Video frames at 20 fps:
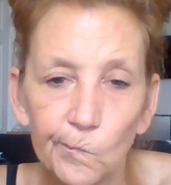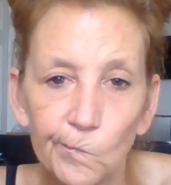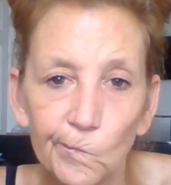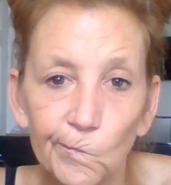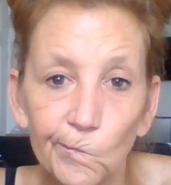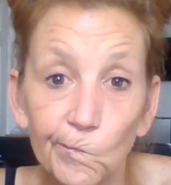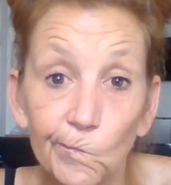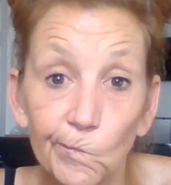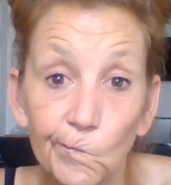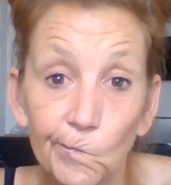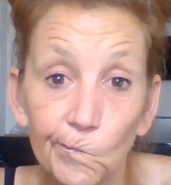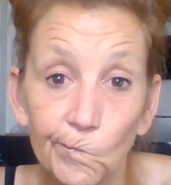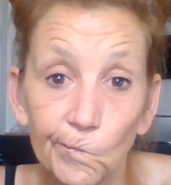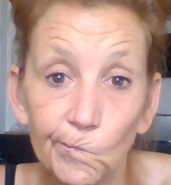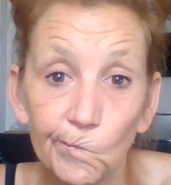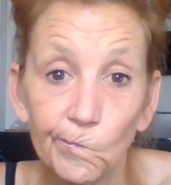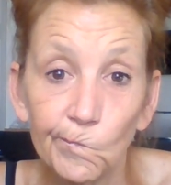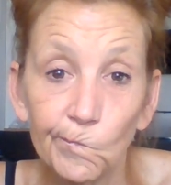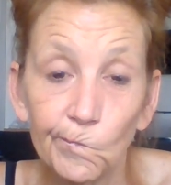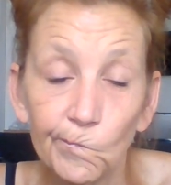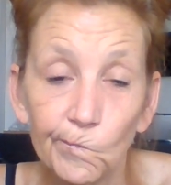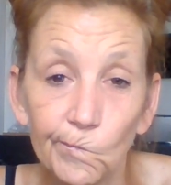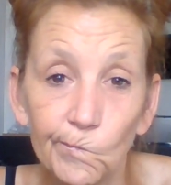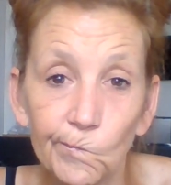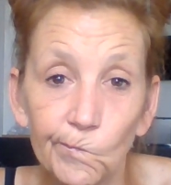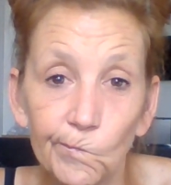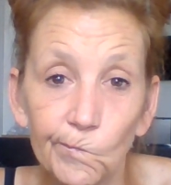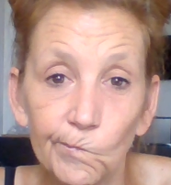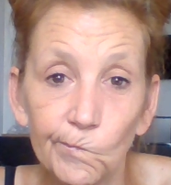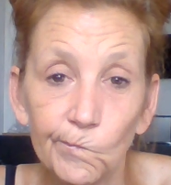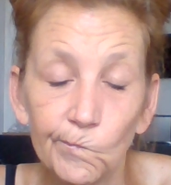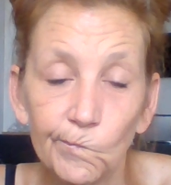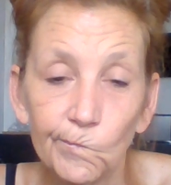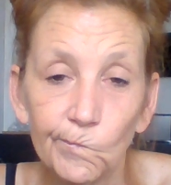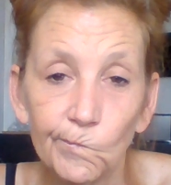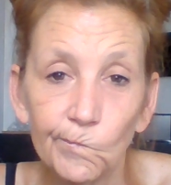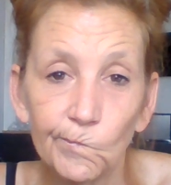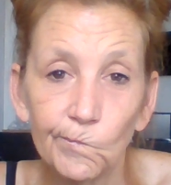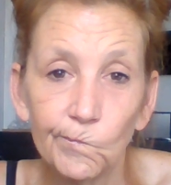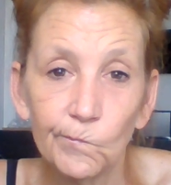
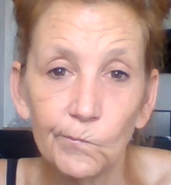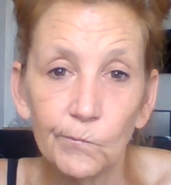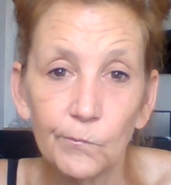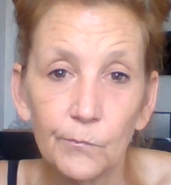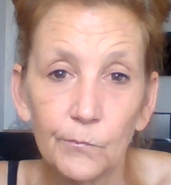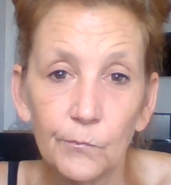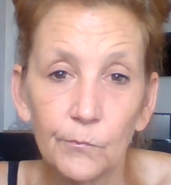(silence)